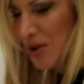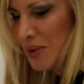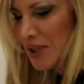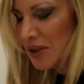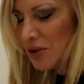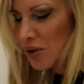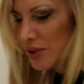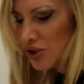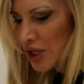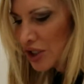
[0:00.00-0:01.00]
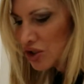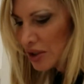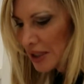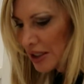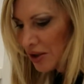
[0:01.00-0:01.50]
with a little
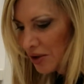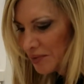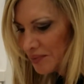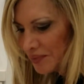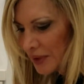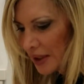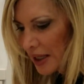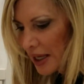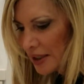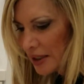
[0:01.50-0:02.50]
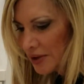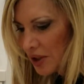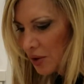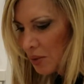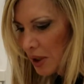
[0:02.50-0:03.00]
injection here. Hang in
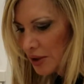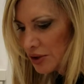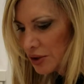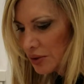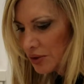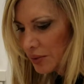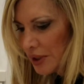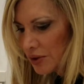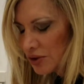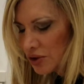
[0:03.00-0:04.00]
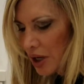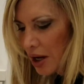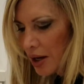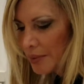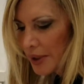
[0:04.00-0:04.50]
there. One, two, three. Good
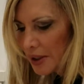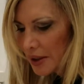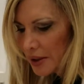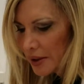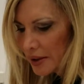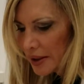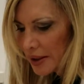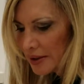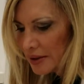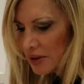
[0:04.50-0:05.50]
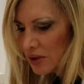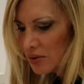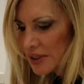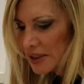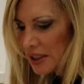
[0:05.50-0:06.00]
job. A
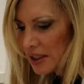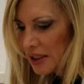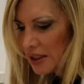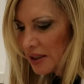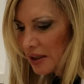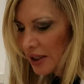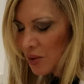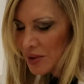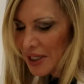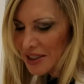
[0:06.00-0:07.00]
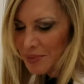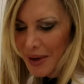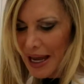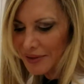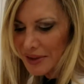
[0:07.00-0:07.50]
little stingy. I always like to
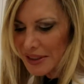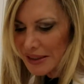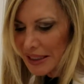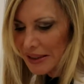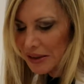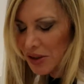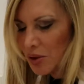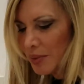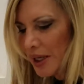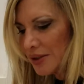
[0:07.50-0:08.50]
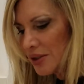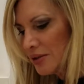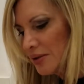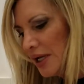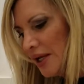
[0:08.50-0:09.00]
pat the skin a little bit
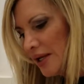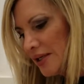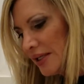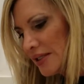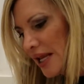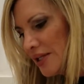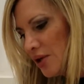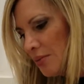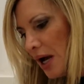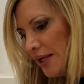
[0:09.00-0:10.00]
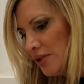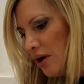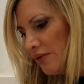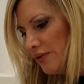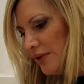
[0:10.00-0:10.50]
to take their mind
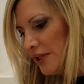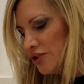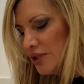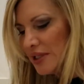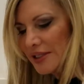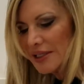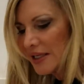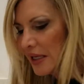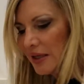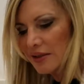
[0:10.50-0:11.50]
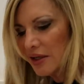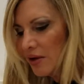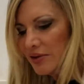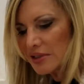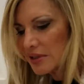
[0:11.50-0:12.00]
off of it. She's like thinking, no,
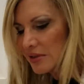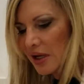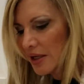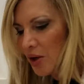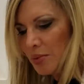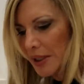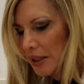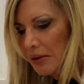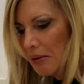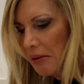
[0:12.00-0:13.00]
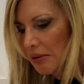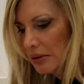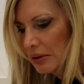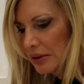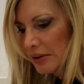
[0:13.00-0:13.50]
this is not helping at all.
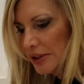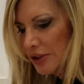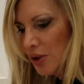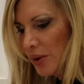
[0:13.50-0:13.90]
You